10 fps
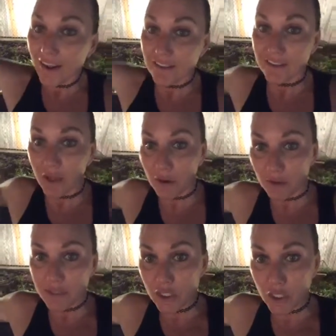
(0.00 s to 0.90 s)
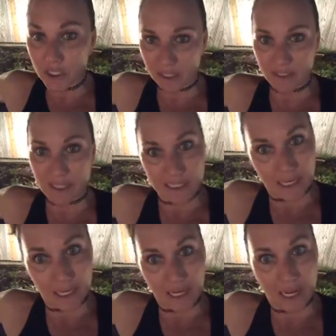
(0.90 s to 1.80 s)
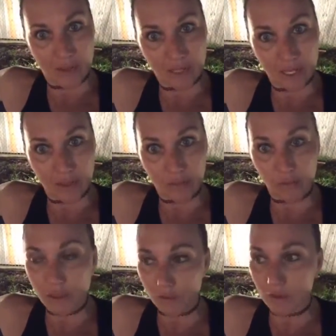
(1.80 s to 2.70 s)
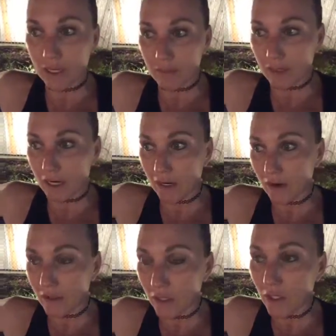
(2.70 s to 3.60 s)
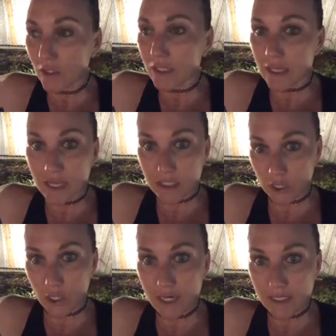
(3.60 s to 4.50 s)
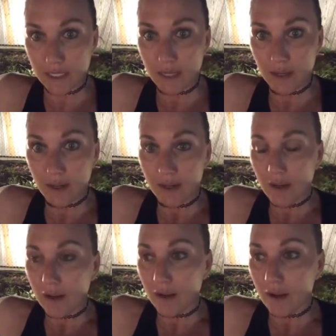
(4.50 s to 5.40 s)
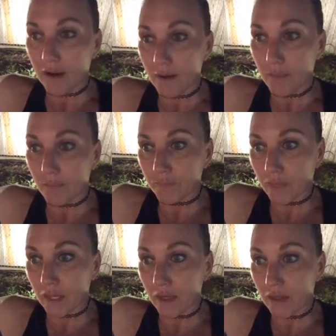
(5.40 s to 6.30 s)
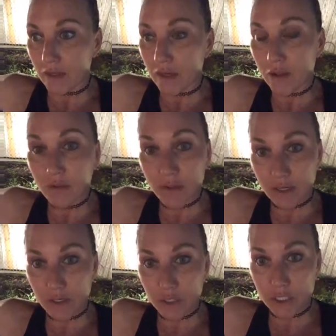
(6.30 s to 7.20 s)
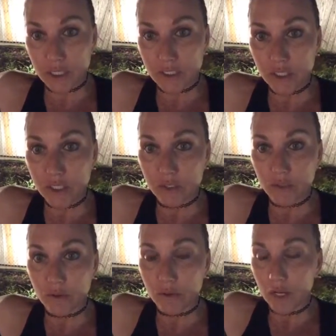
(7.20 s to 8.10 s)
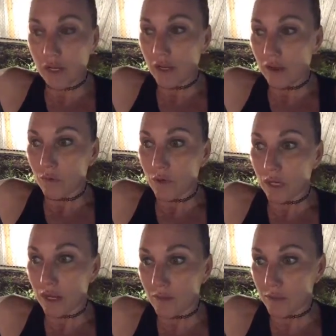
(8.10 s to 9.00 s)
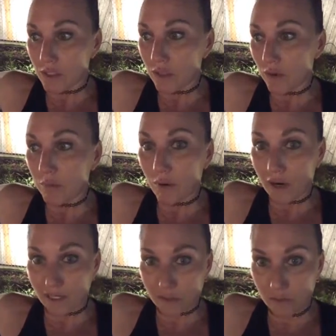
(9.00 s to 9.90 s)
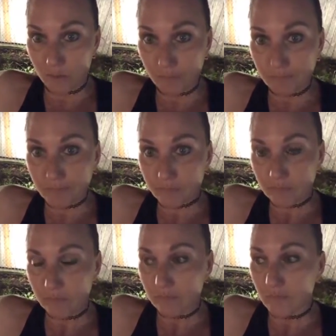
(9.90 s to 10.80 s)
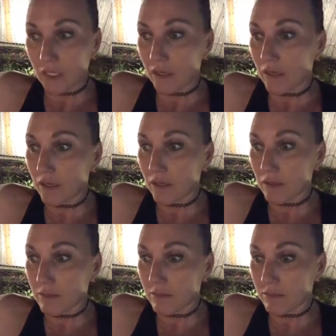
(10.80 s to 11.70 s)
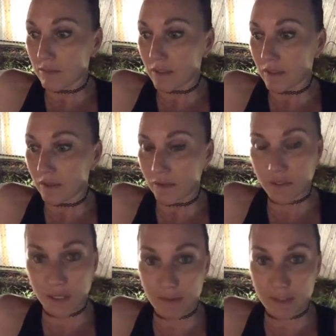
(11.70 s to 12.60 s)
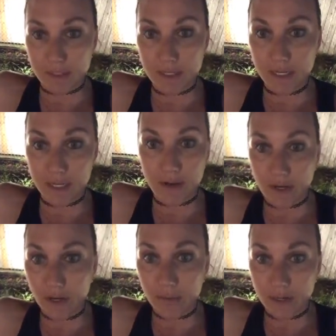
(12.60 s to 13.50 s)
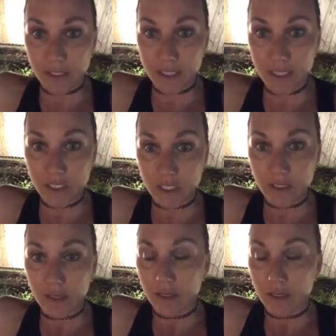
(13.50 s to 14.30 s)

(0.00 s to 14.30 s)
So it was interesting because I was like, how did they get 330? I mean, that's crazy. And another thing to understand too, when it comes to appraisal, you're talking about the city now you got me on a tangent.